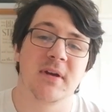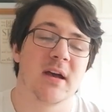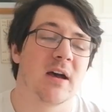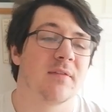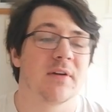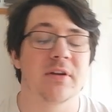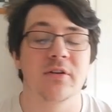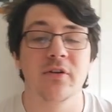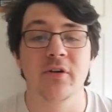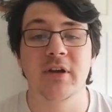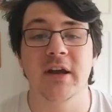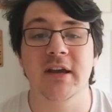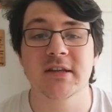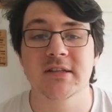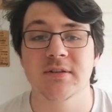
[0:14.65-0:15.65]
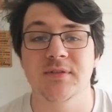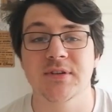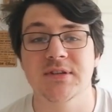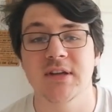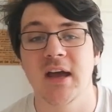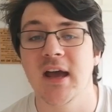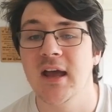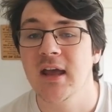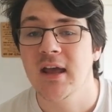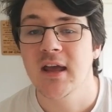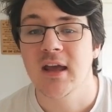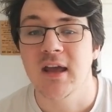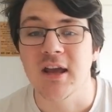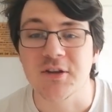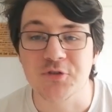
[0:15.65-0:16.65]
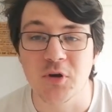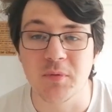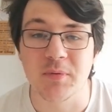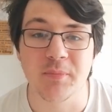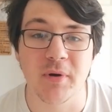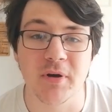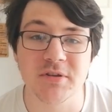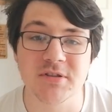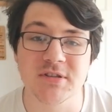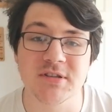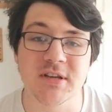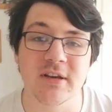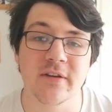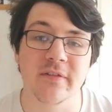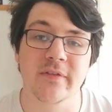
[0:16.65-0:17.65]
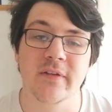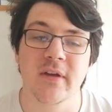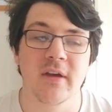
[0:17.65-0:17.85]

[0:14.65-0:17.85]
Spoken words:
I've had no negativity. It's all been positive.